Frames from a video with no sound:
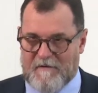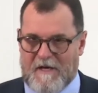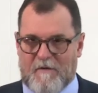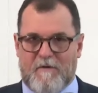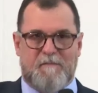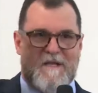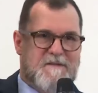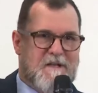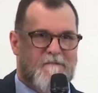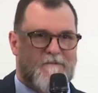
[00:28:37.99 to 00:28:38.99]
I hold my
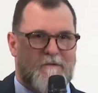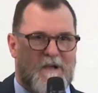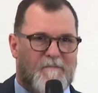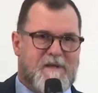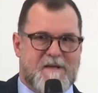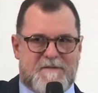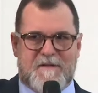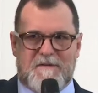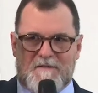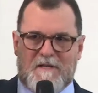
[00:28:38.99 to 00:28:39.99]
cell phone up. Yes,
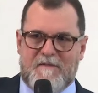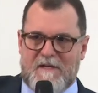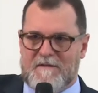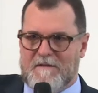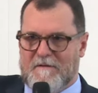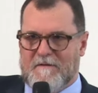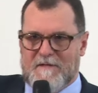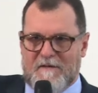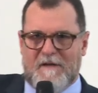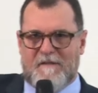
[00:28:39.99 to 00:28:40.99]
there's 72 or
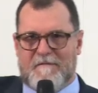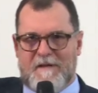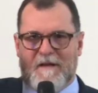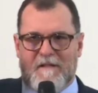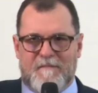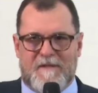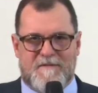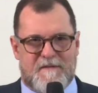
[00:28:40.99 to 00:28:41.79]
73 elements.